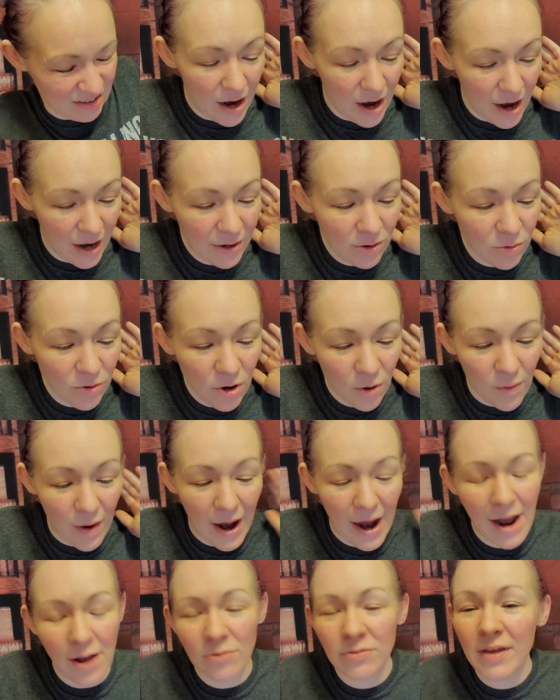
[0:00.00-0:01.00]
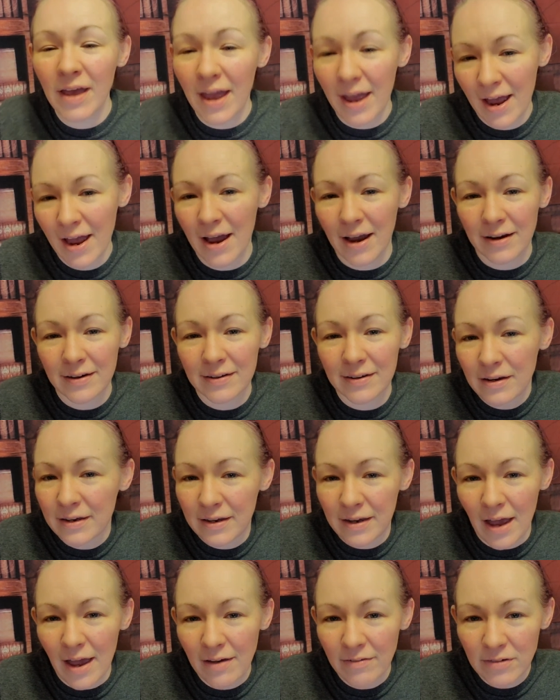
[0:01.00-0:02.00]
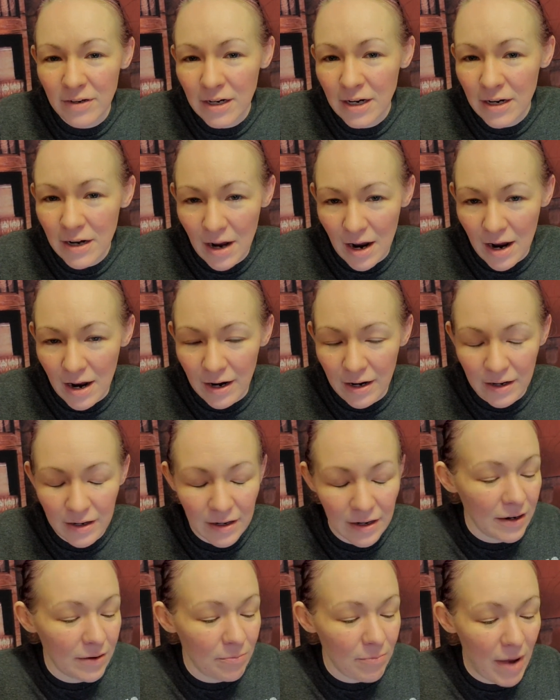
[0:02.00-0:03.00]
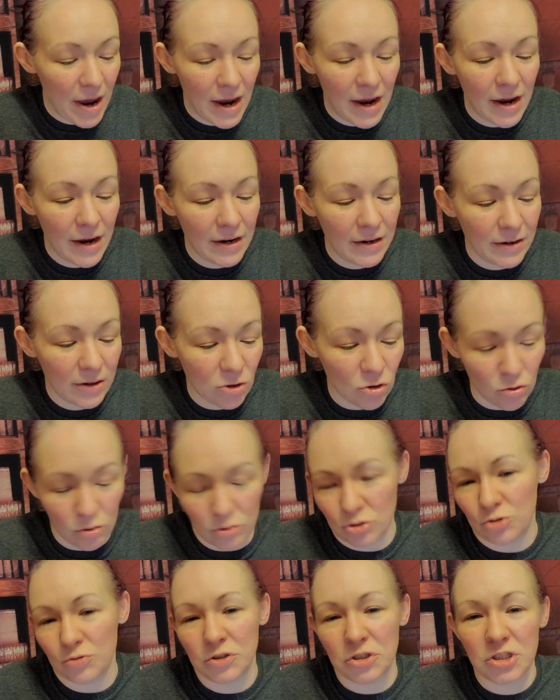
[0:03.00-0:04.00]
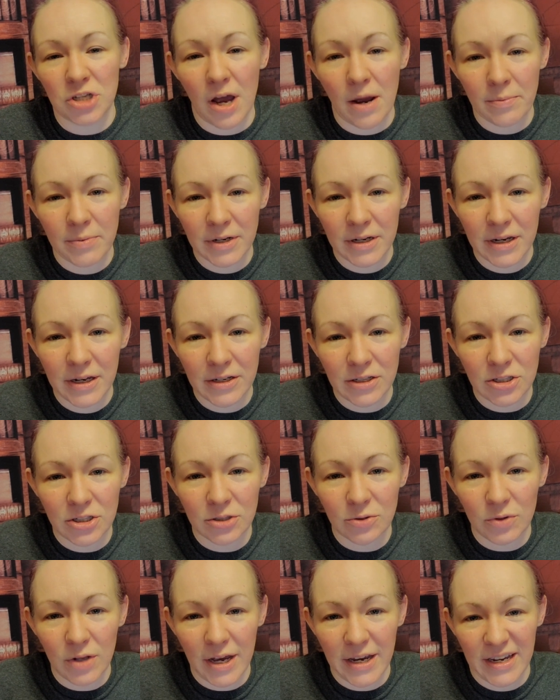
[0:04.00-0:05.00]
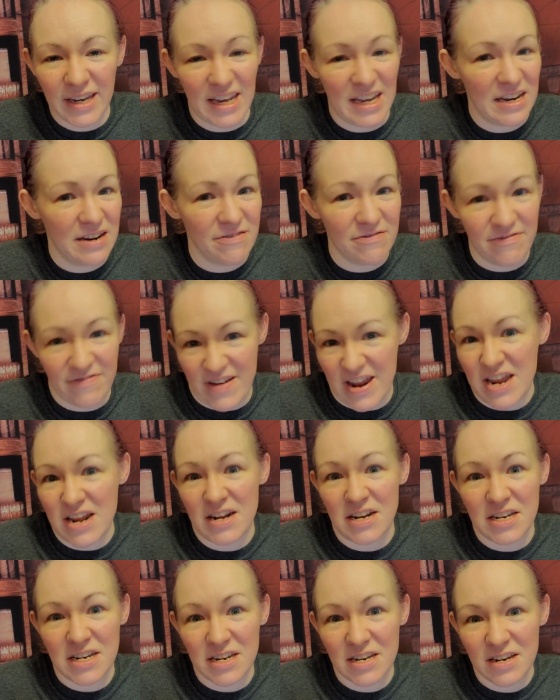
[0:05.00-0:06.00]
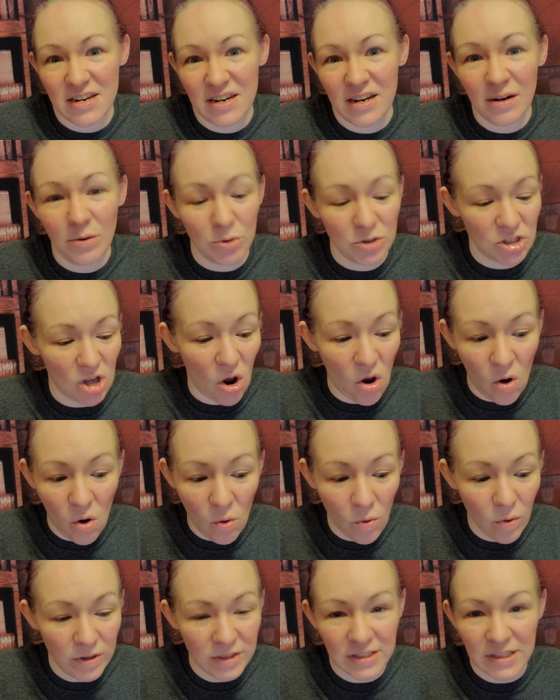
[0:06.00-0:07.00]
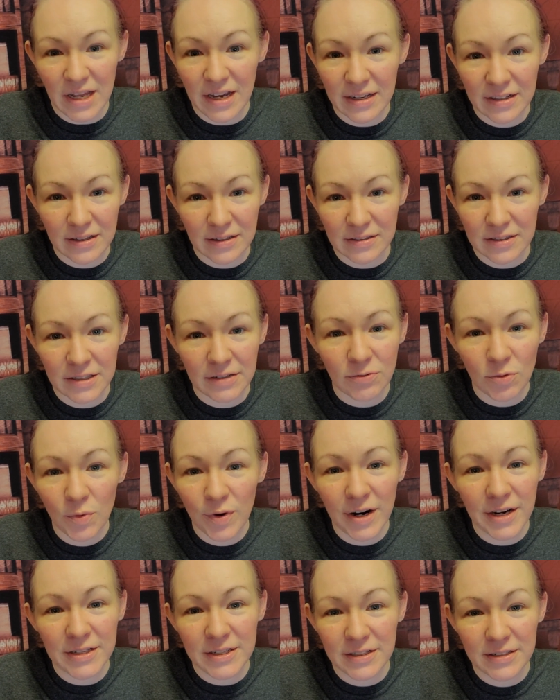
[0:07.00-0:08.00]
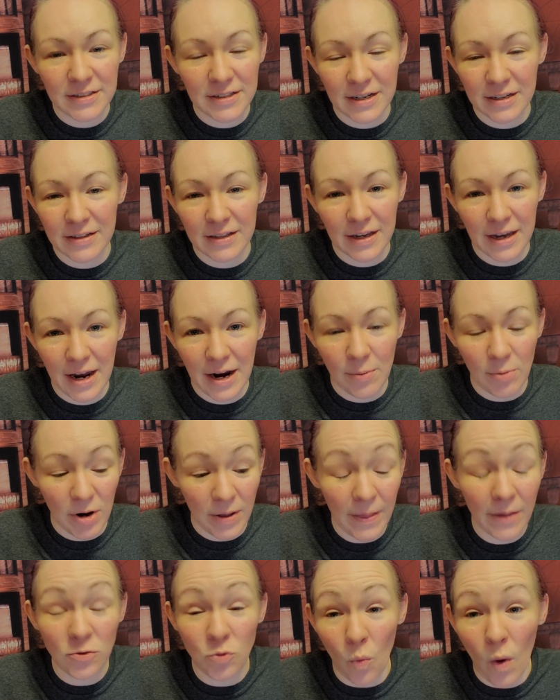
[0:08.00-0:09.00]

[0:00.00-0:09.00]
I don't know how the heck Kevin and I made grocery shopping into like an event. It was always like this, even when I didn't take the camera. And that's